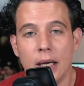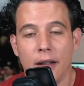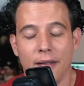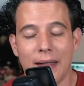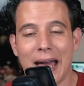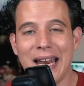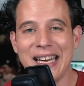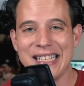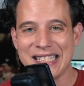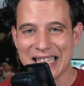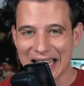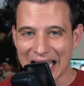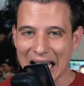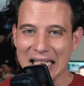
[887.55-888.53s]
That
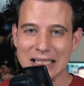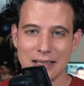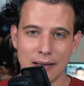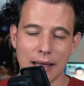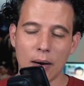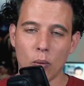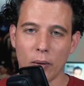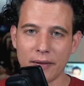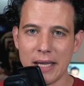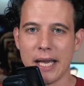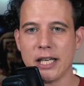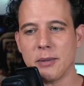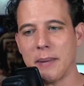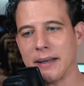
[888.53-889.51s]
is less than what
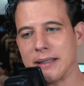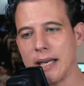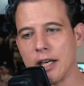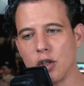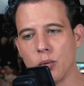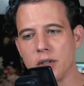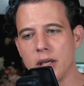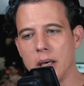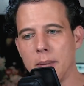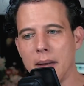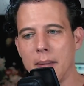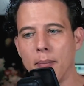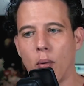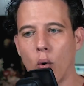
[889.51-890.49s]
the expectation was going to
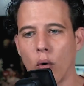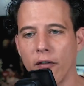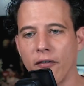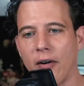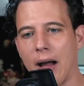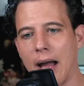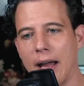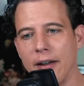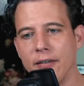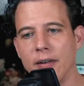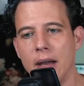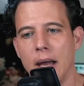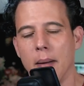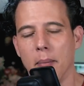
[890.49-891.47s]
be in quarter five,
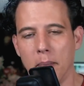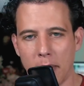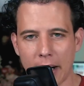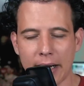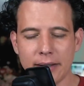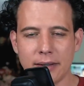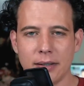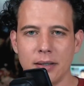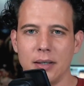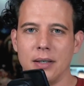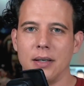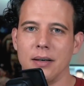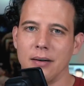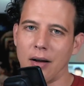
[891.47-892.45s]
but
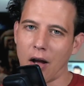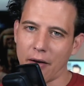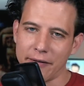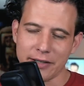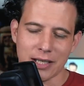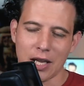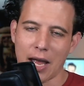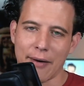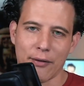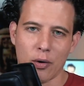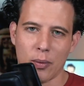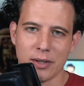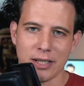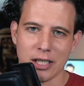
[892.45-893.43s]
obviously
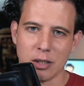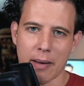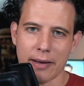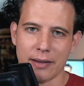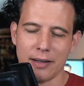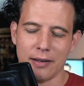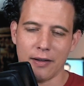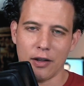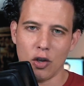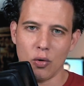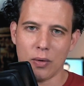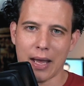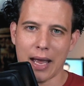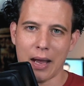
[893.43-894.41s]
everyone's expecting
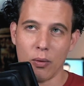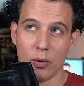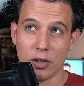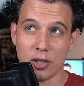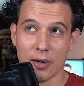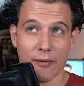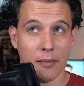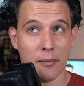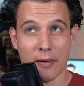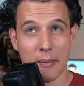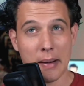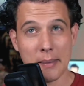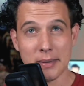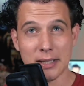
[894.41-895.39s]
the UK, which if
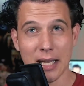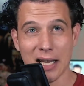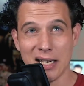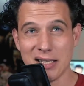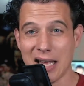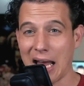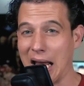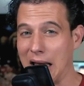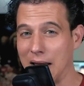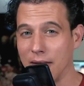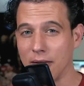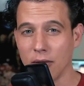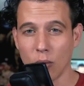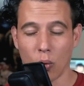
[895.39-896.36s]
I'm not mistaken is the
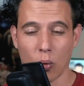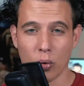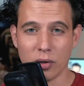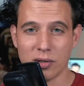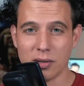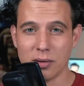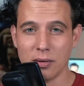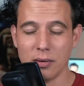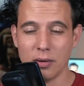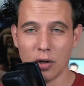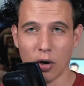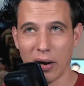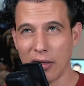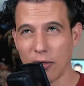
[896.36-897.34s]
eighth or
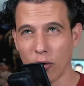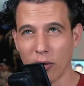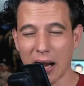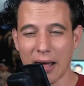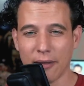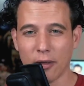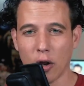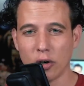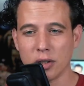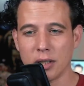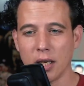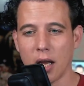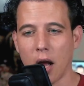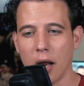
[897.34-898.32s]
ninth
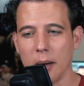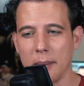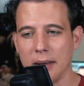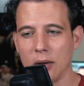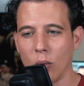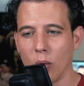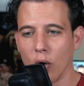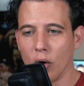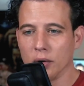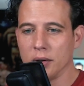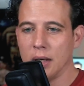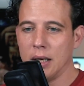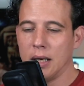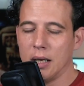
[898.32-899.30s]
largest economy in the
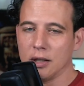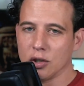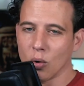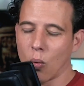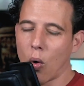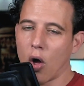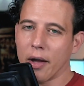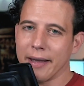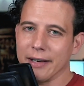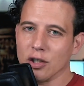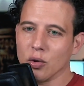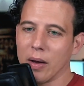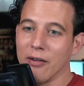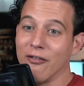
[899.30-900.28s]
world, to walk
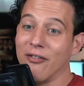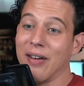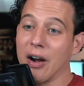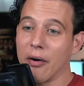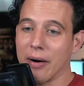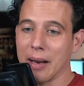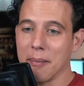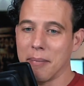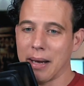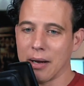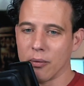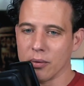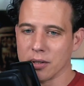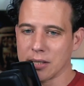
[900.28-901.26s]
into a very
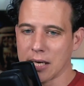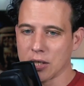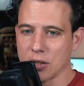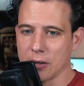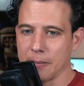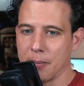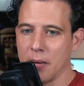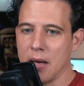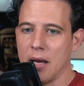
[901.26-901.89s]
bad recession.